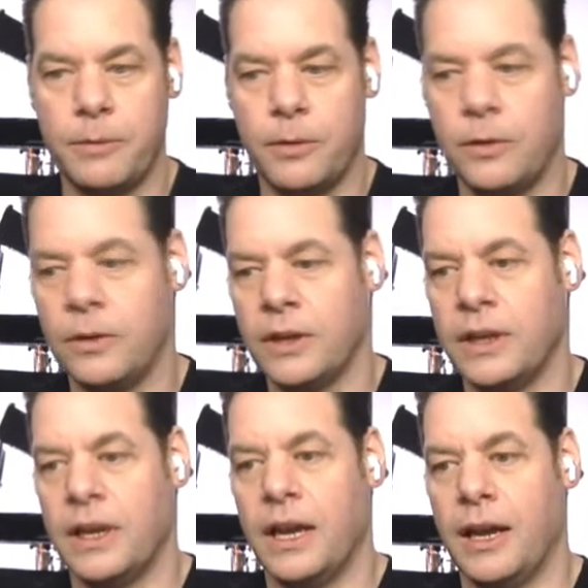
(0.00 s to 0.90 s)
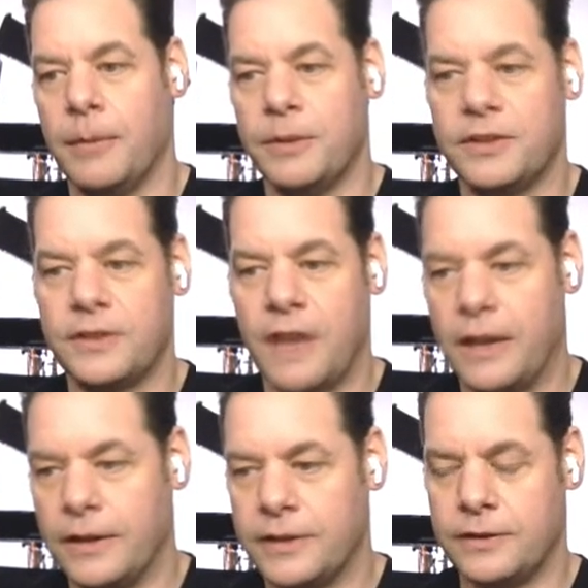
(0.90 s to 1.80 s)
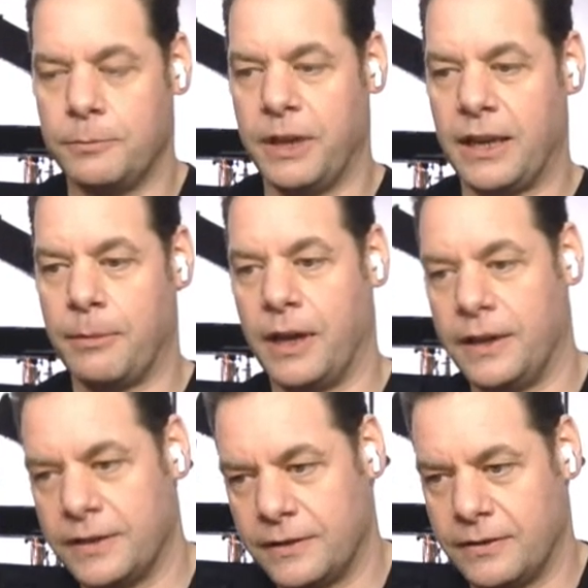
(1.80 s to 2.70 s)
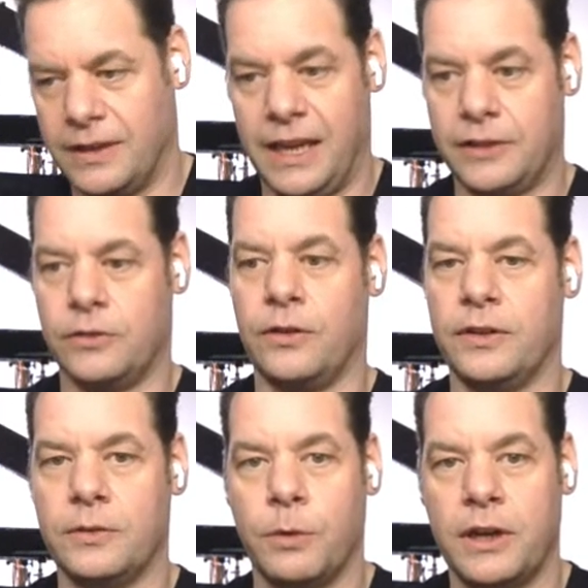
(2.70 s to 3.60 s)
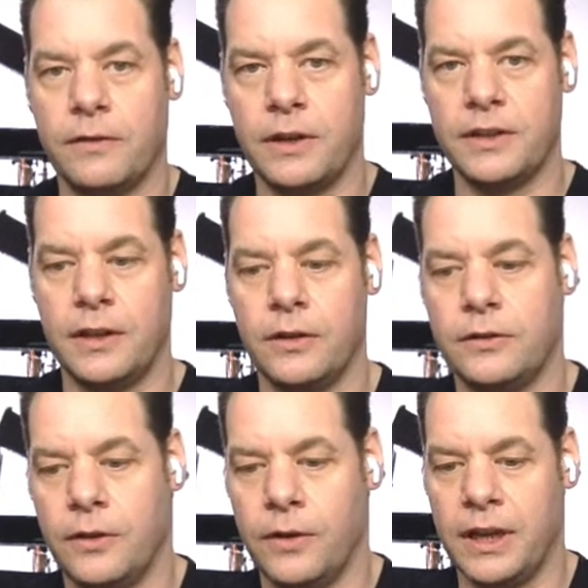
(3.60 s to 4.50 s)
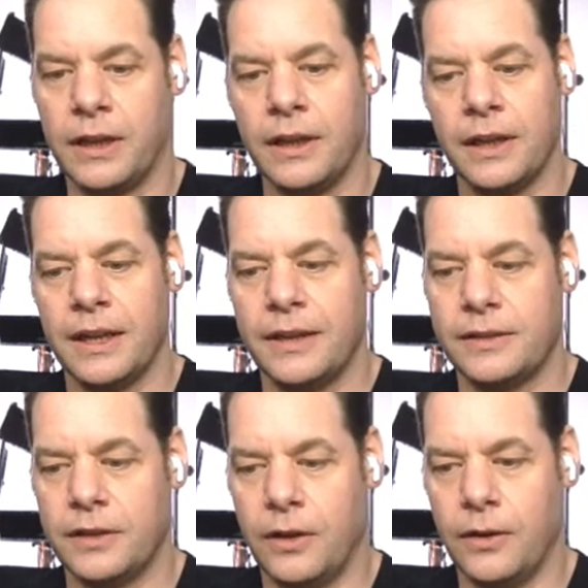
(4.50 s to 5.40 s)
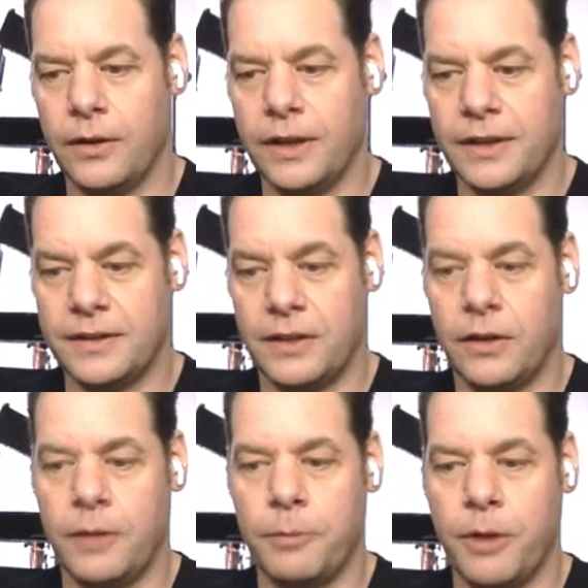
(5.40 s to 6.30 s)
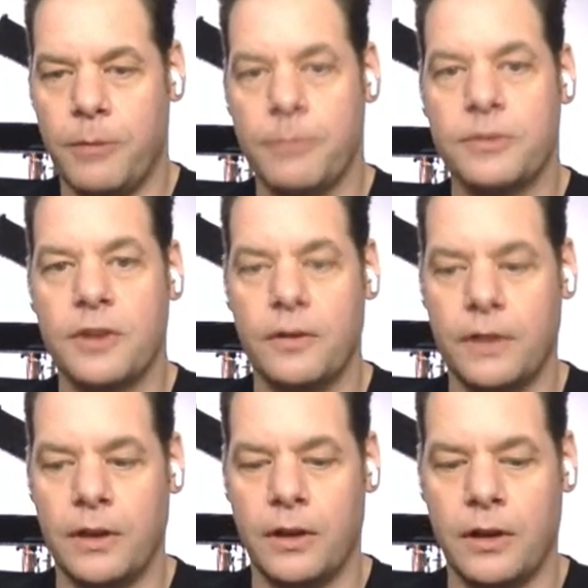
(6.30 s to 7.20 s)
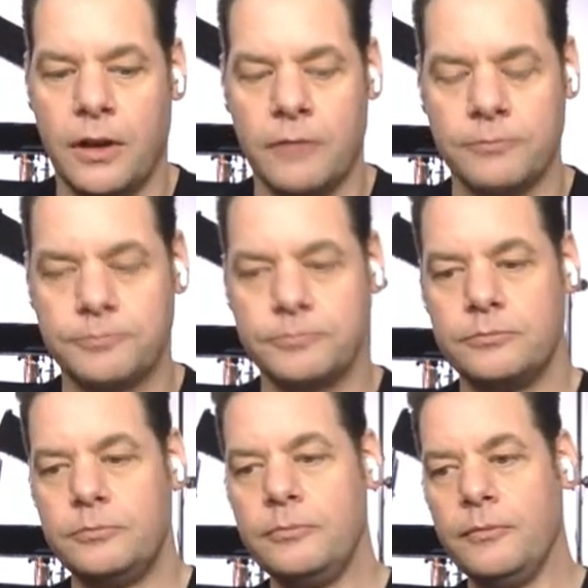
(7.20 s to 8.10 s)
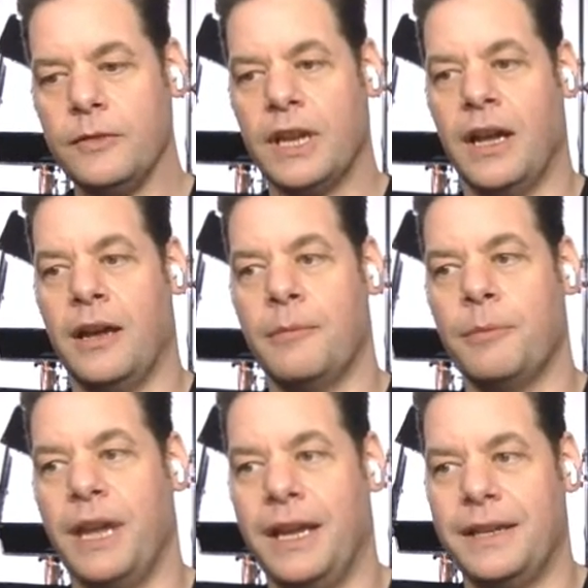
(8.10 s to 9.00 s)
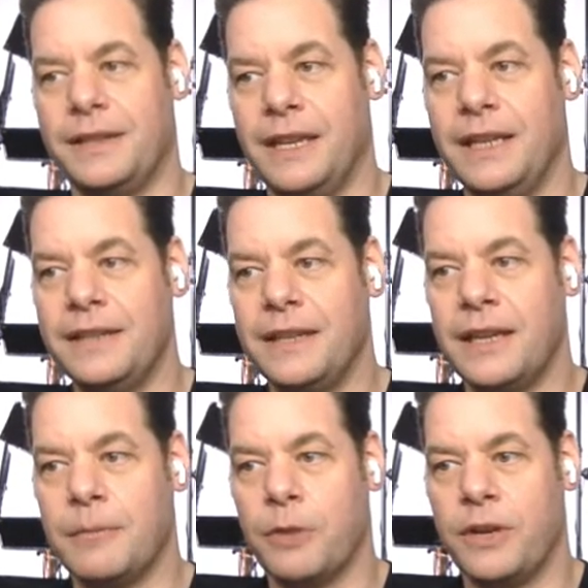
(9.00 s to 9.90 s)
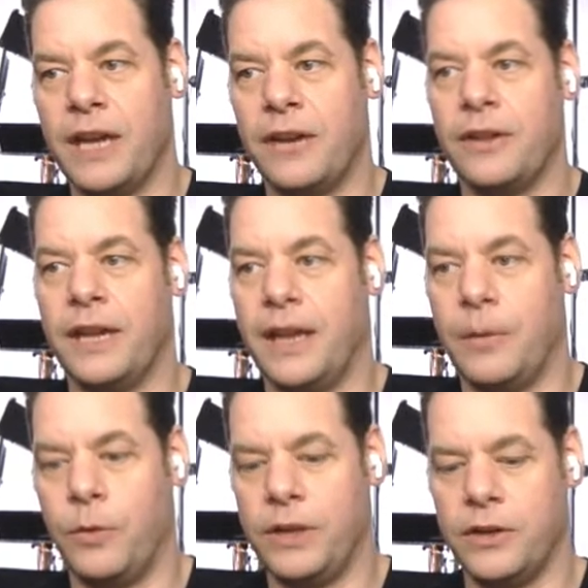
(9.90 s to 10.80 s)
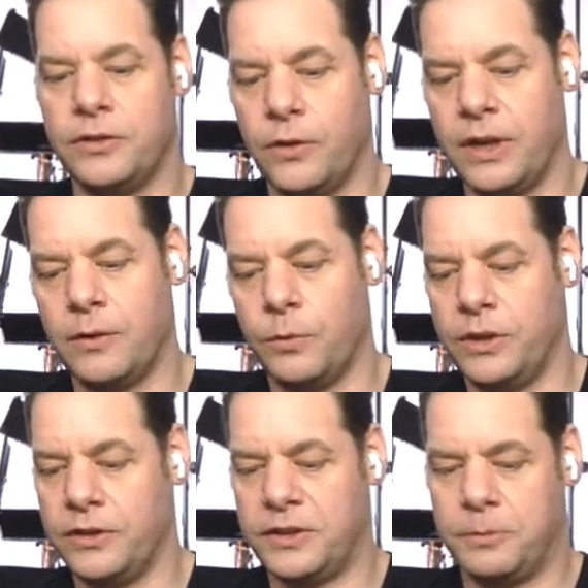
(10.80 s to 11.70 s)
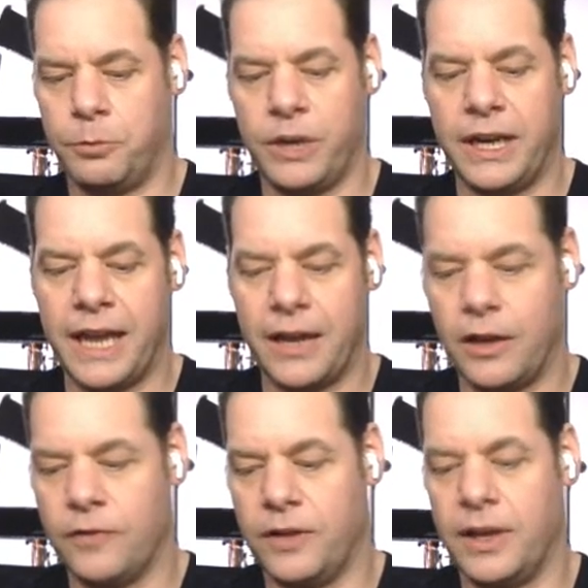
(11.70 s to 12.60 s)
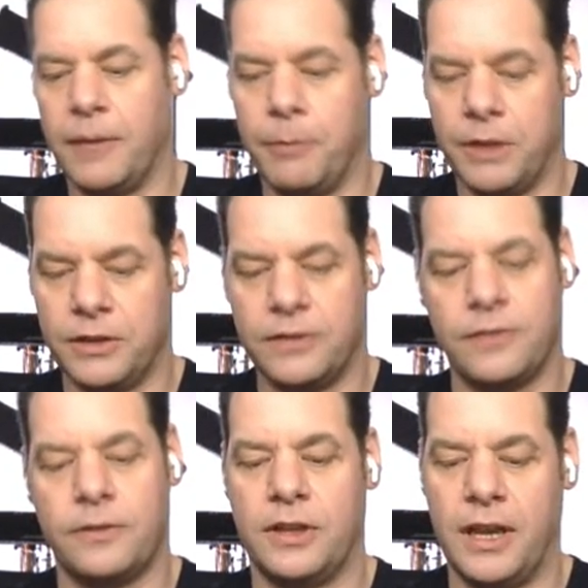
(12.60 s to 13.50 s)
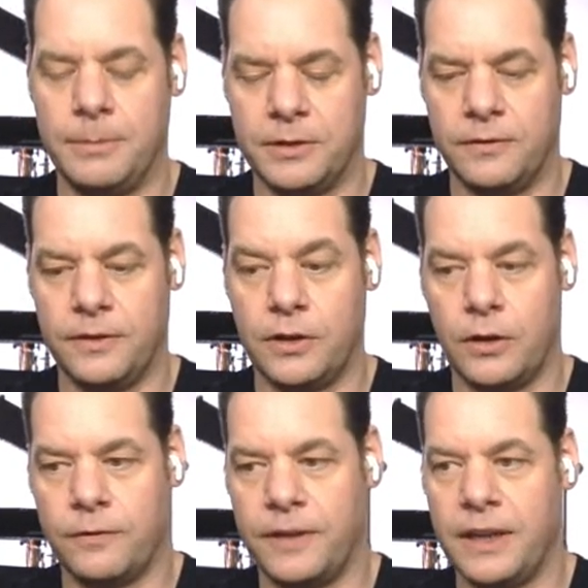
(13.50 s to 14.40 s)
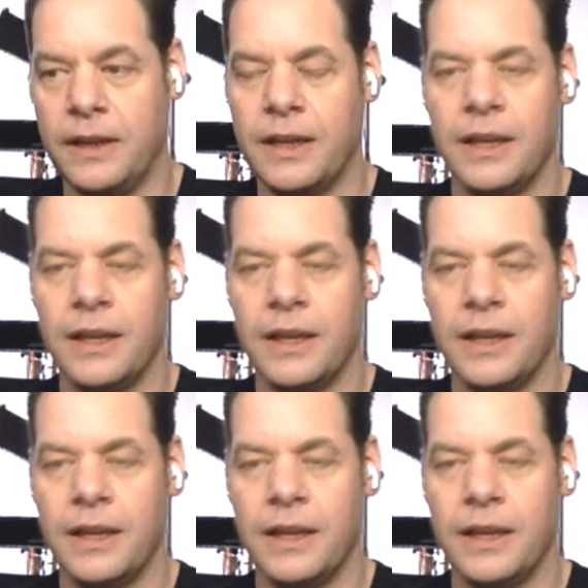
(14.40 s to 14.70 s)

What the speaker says: people, stylists, makeup artists, extras, whatever it is that you're doing. So there's a lot of problem solving going on. And it's easy to get burned out on that. And when you're spread out over a bunch of different types of photography,